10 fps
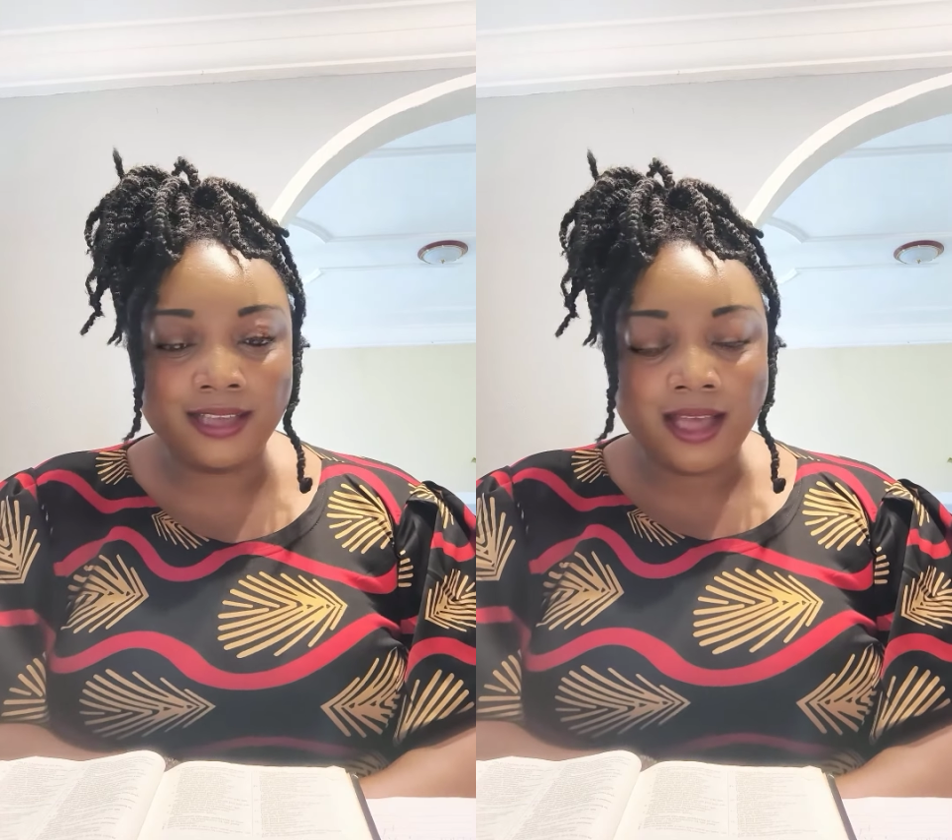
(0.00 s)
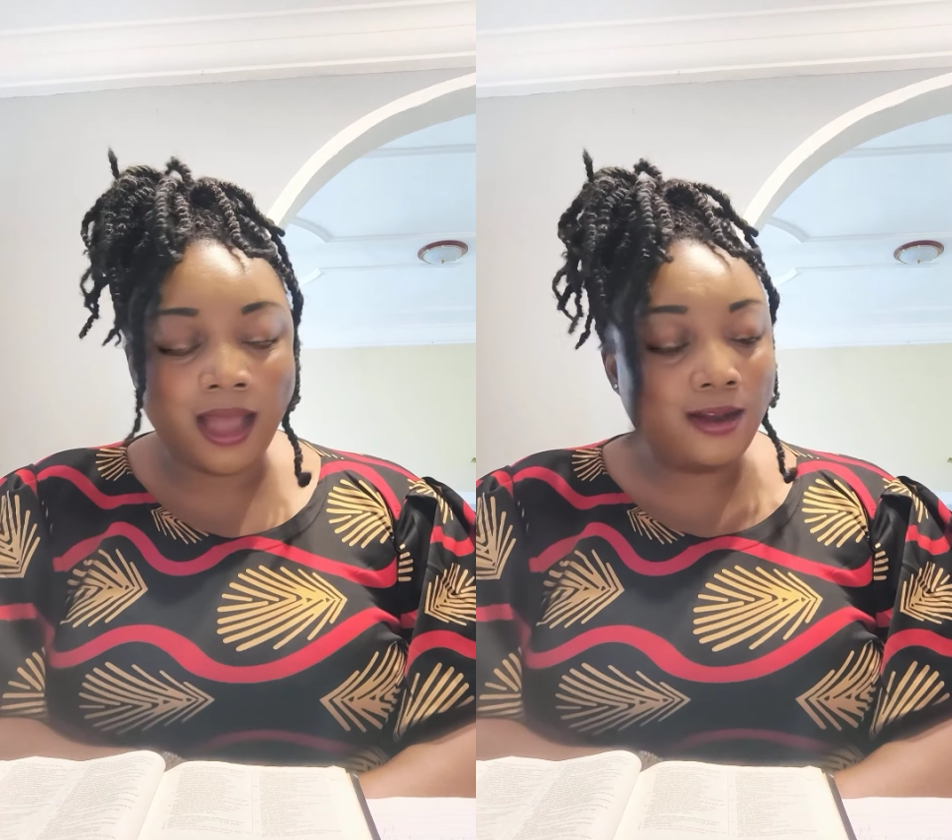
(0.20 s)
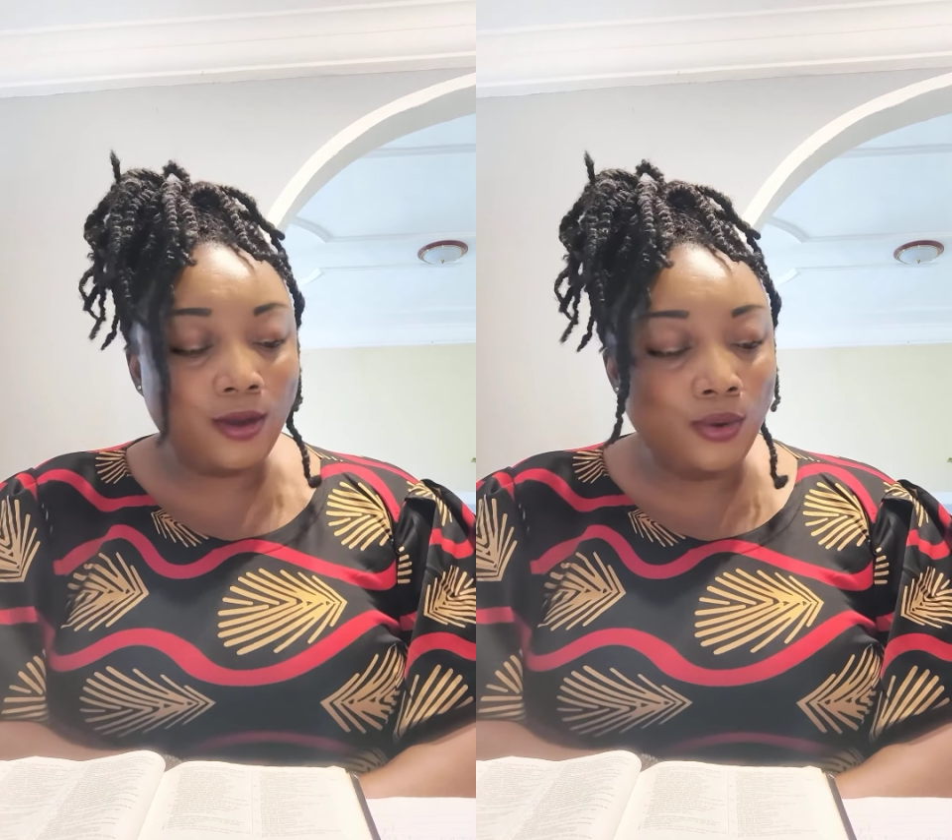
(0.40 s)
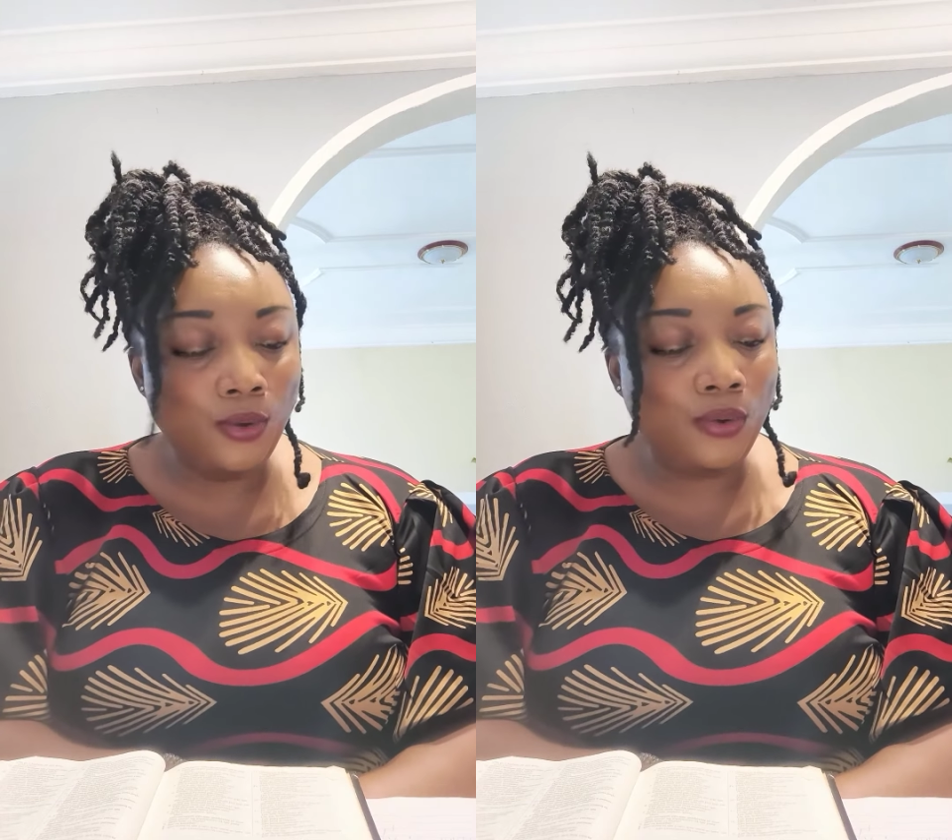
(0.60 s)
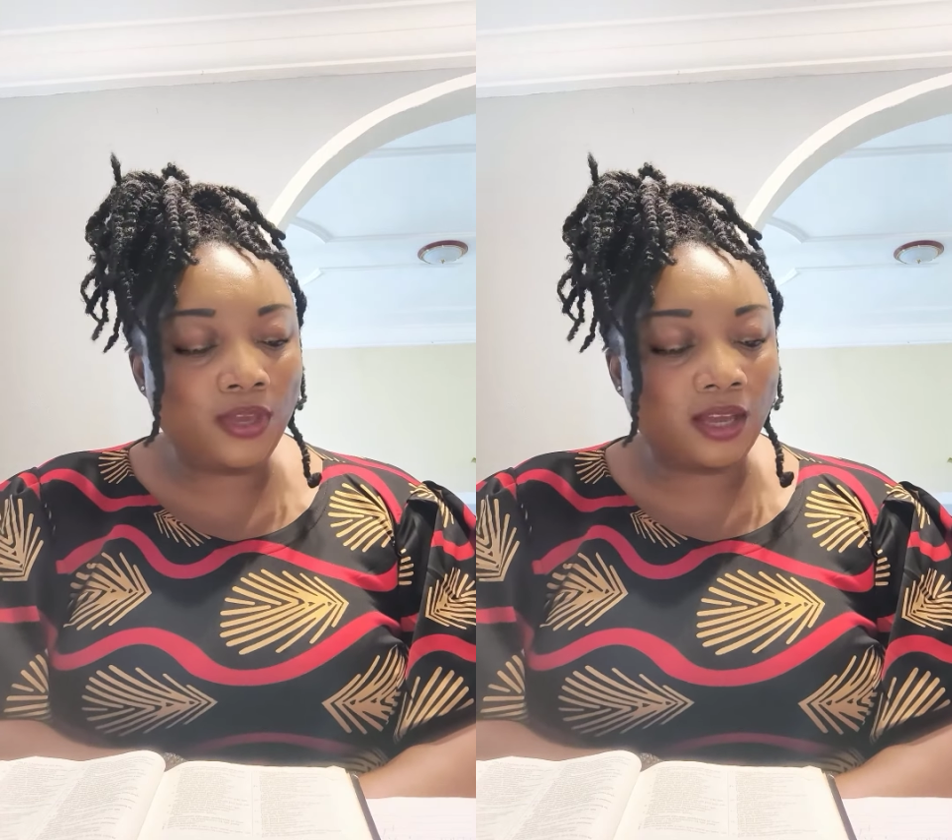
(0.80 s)

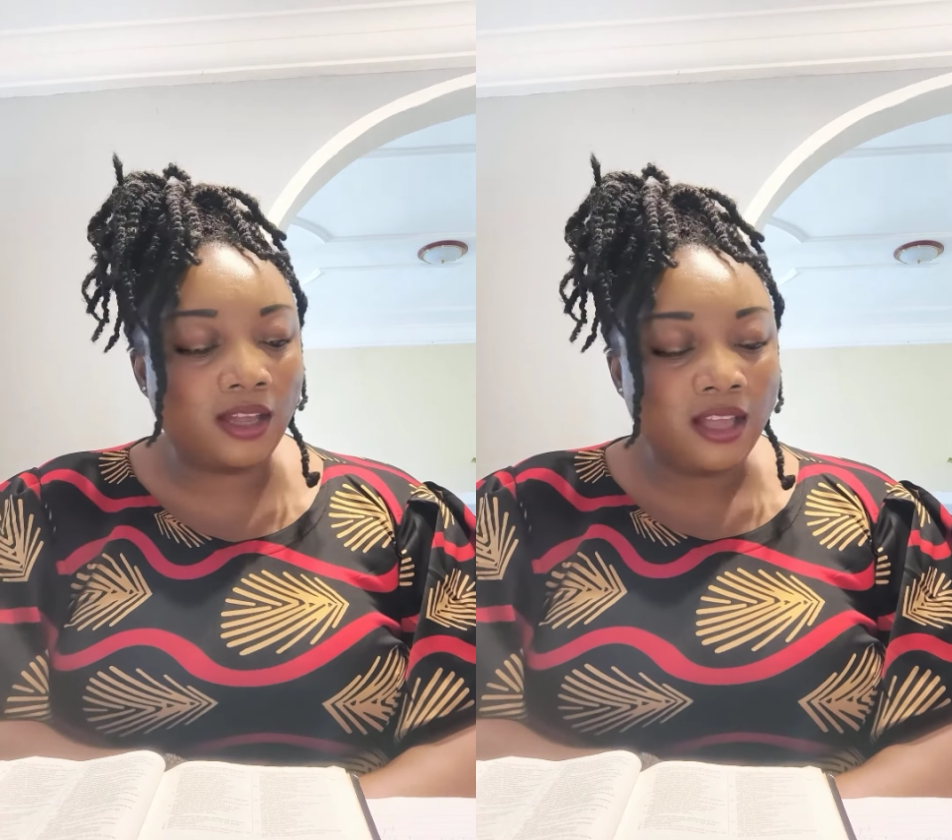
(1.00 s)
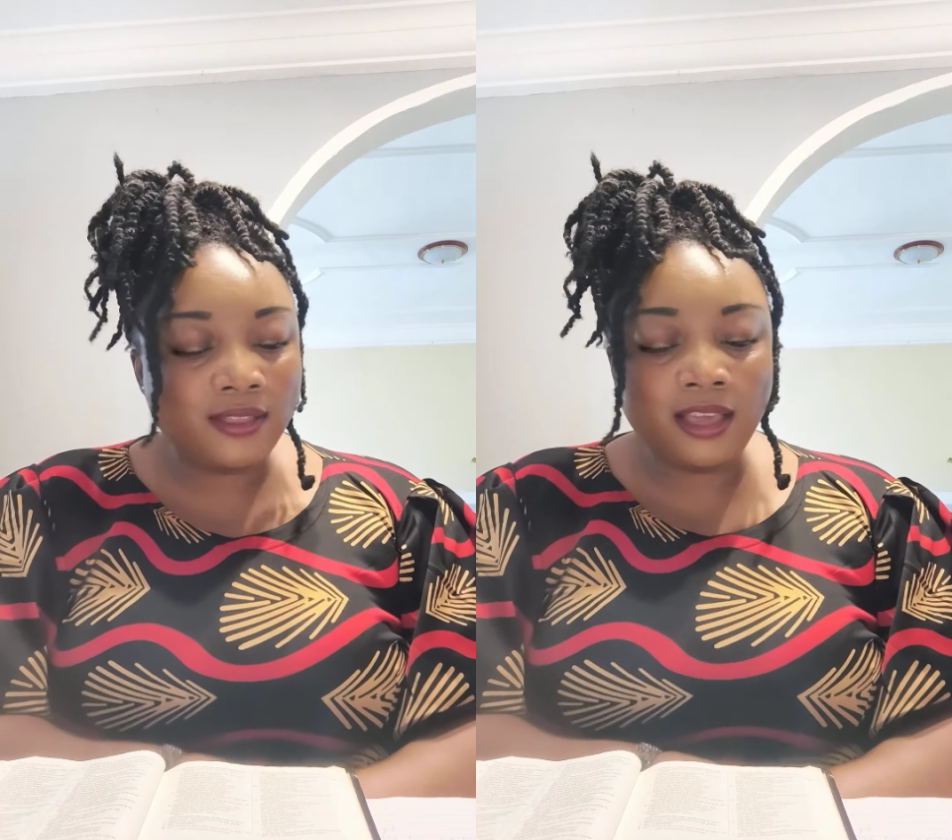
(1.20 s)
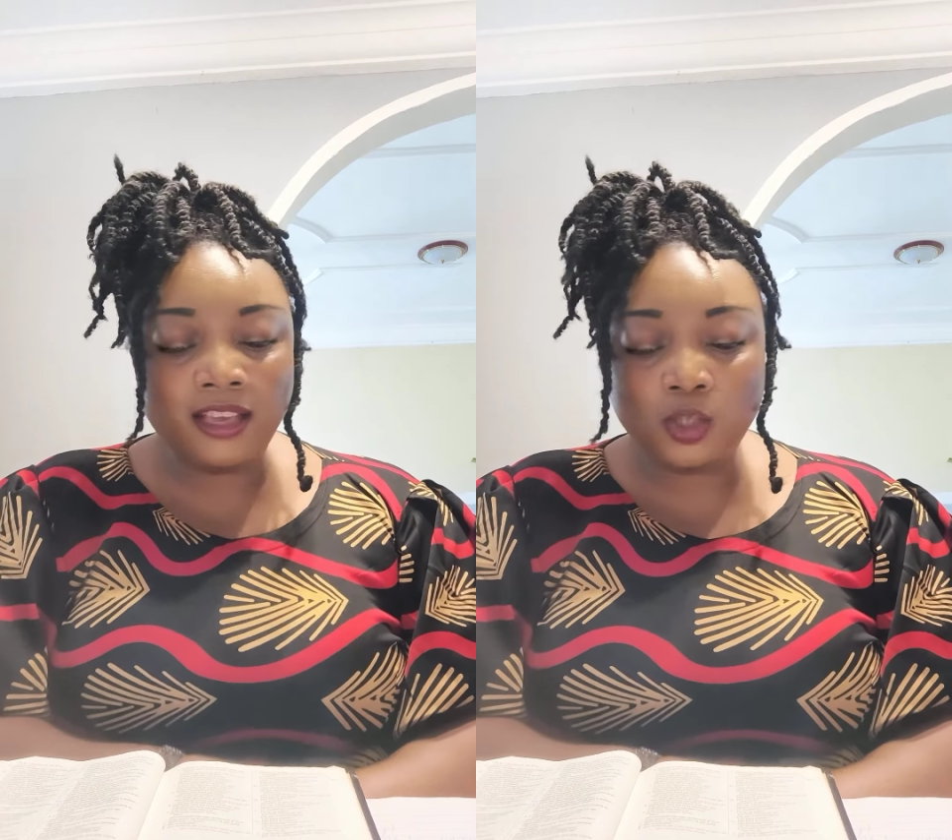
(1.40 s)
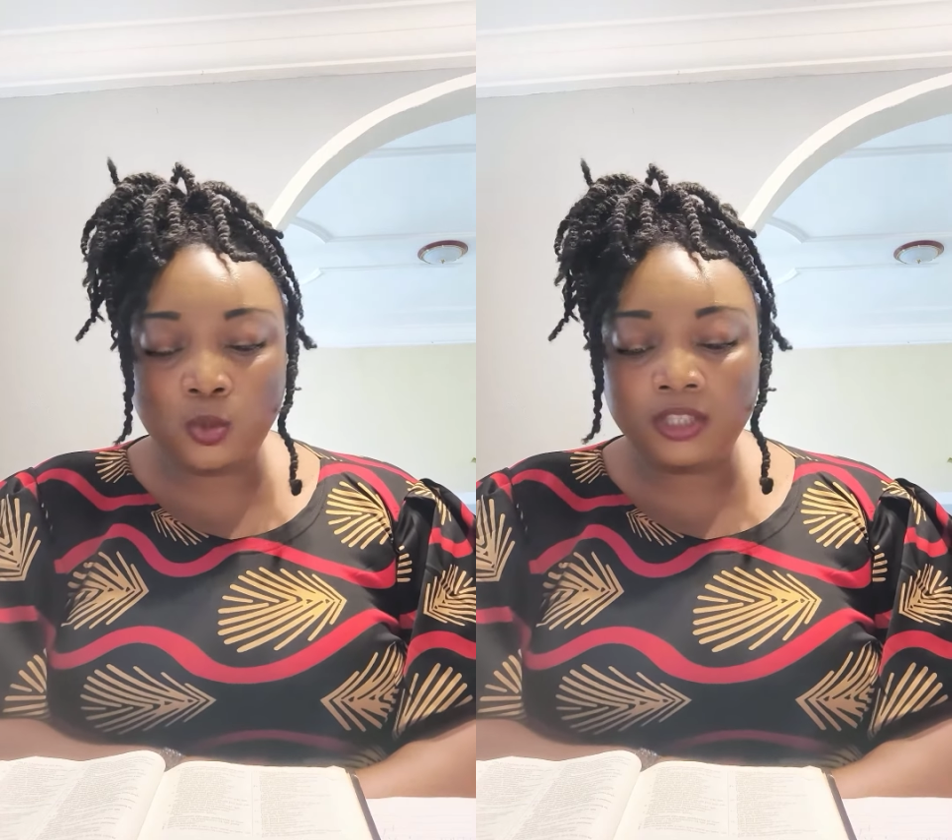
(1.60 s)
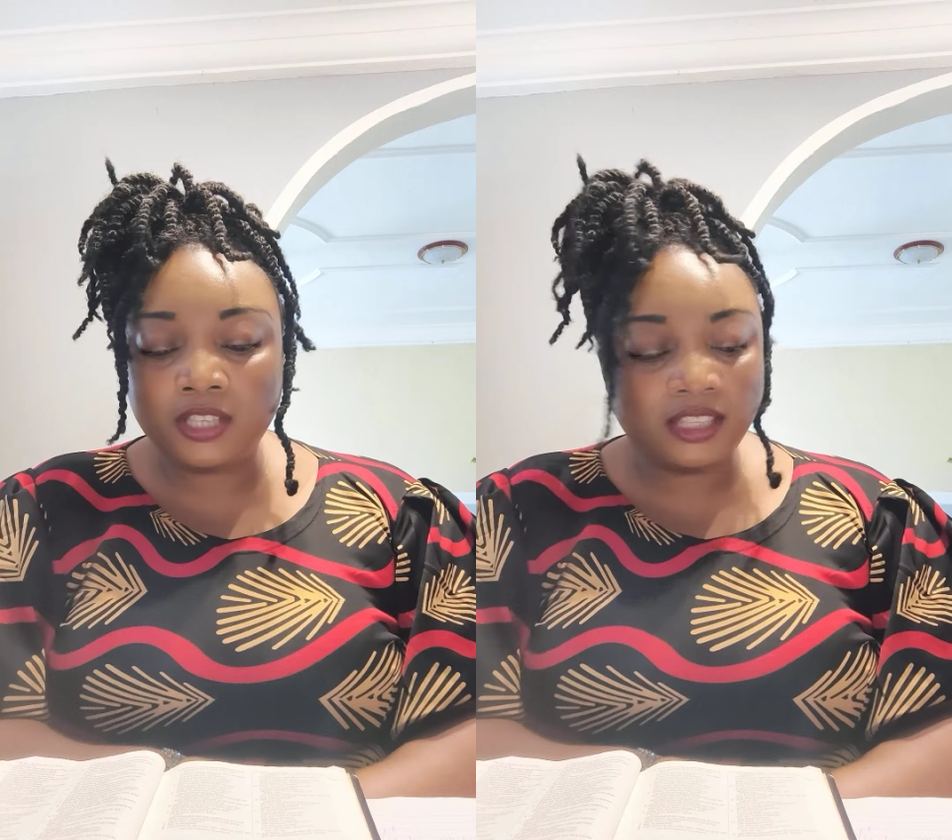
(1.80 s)
Hallelujah. The east
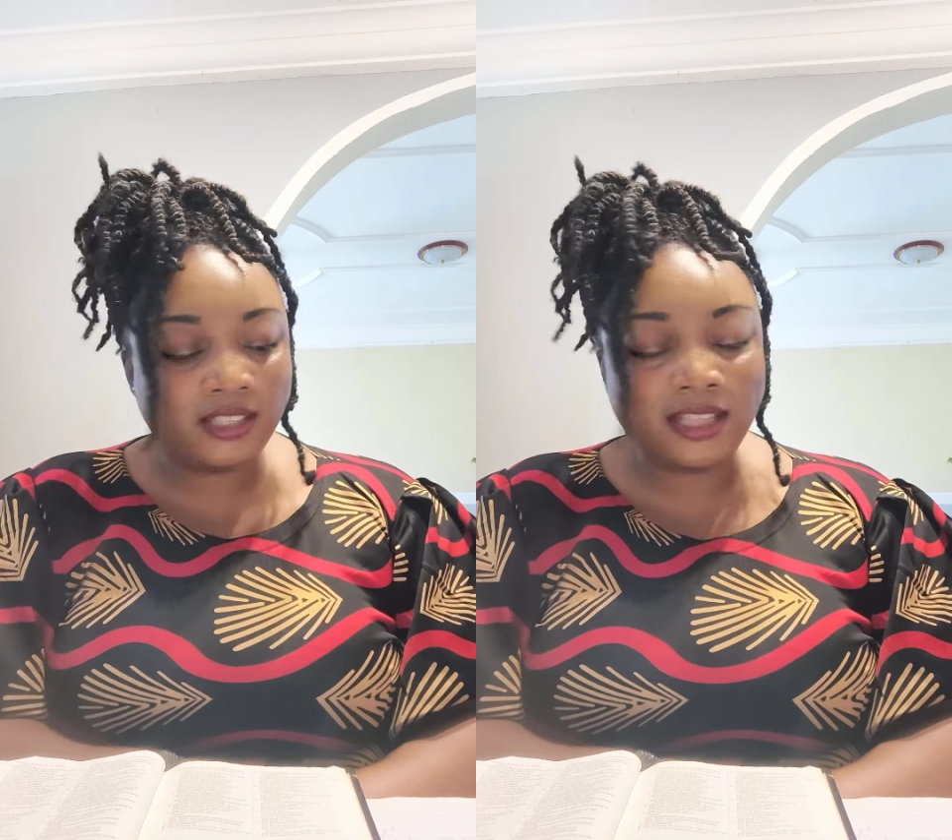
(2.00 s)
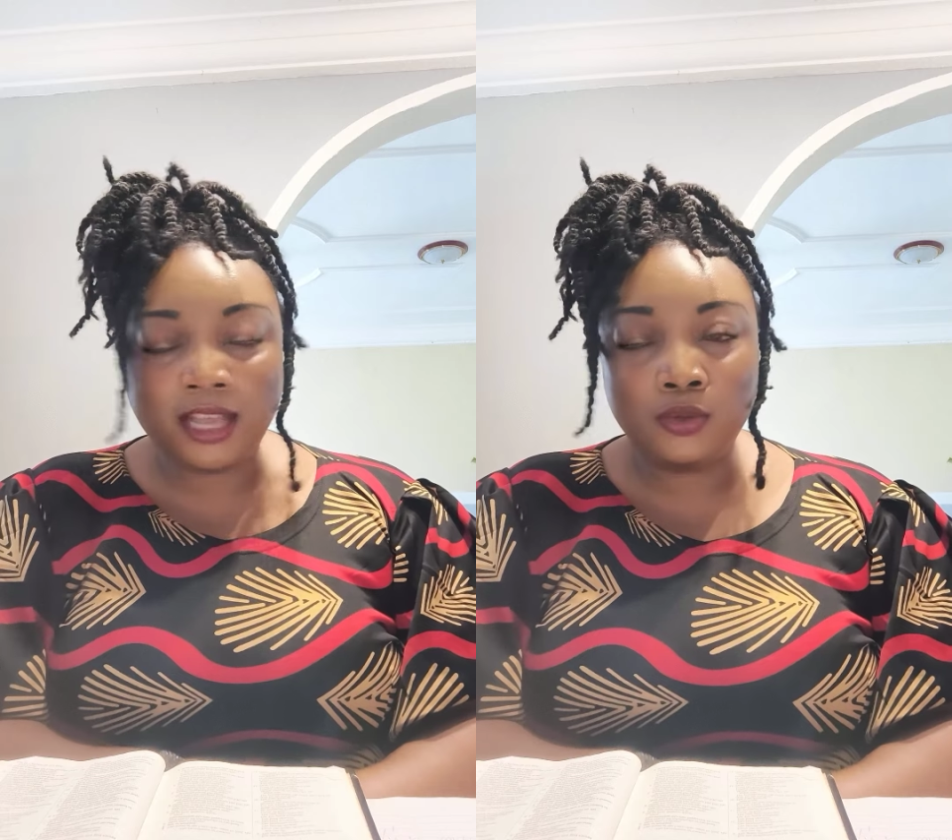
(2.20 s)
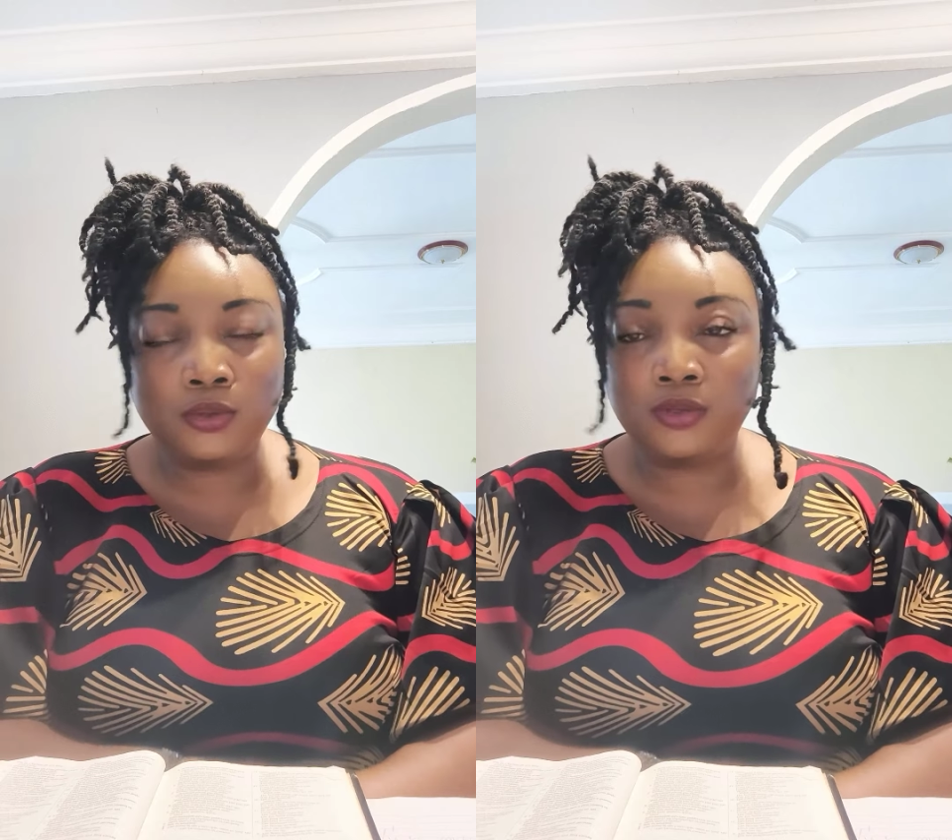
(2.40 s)
wind tested and you,